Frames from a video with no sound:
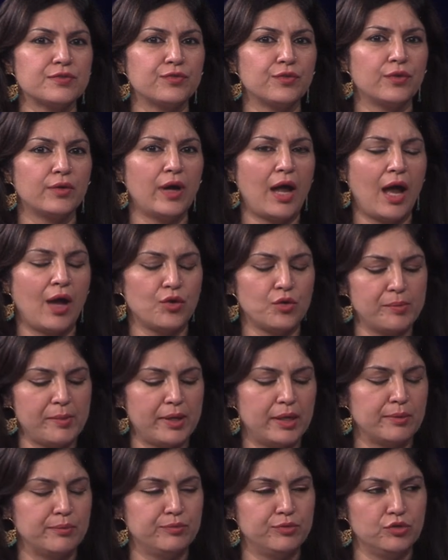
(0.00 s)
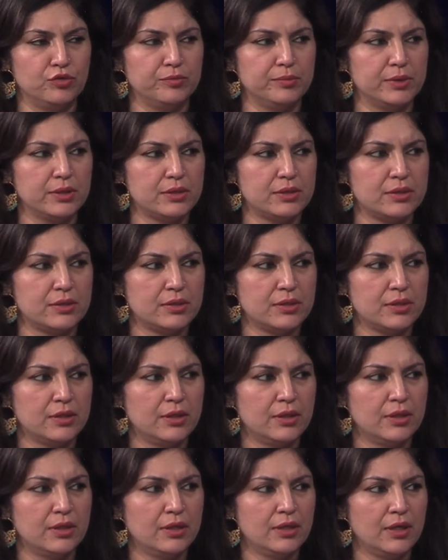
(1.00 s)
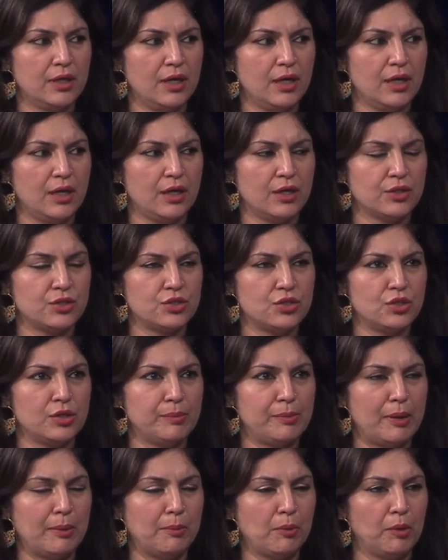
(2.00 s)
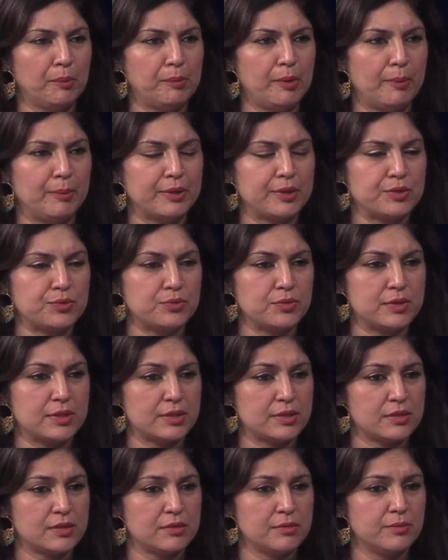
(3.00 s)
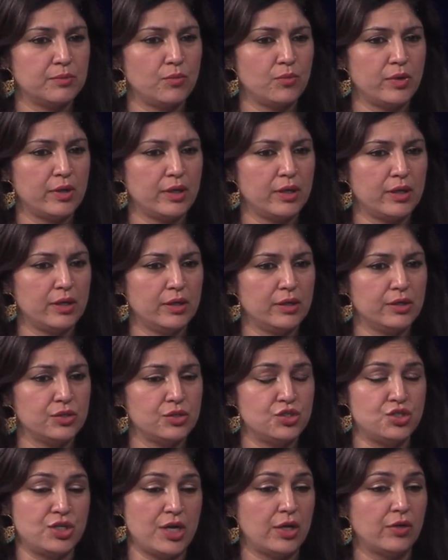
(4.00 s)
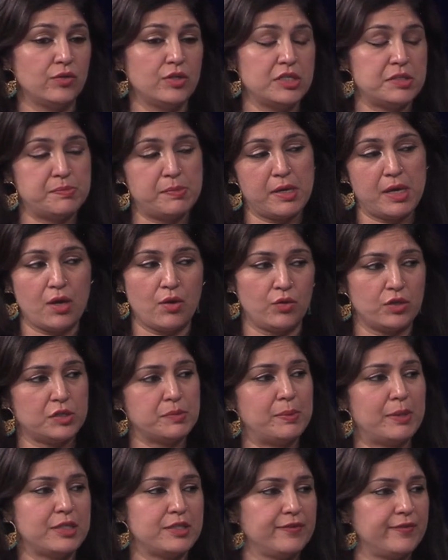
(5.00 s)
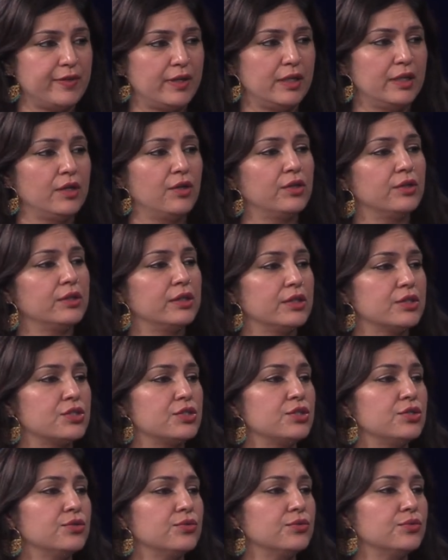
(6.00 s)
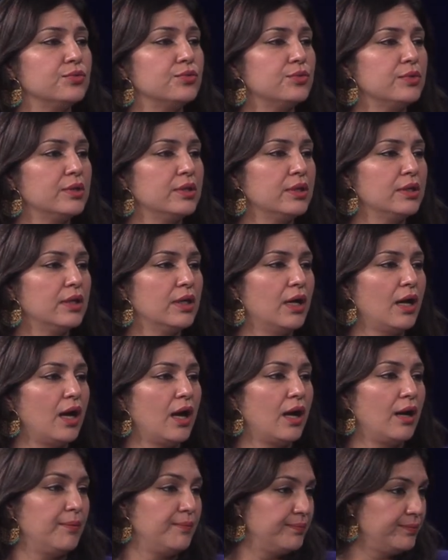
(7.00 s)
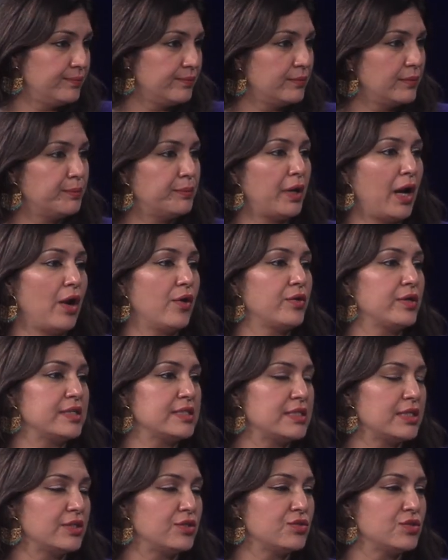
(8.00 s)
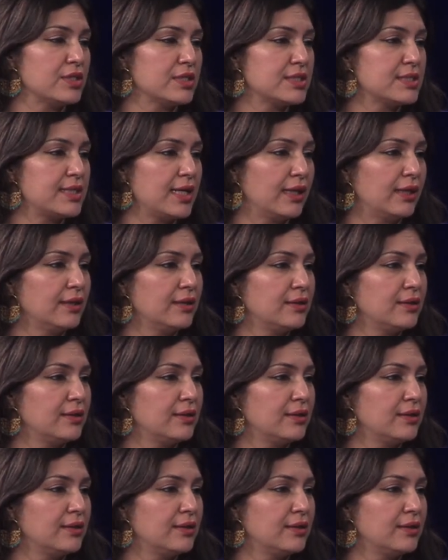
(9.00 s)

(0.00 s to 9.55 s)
for how to make improvements uh, to the Belmont public school system, generally speaking, or specifically on the two? Um, priorities that you just stated.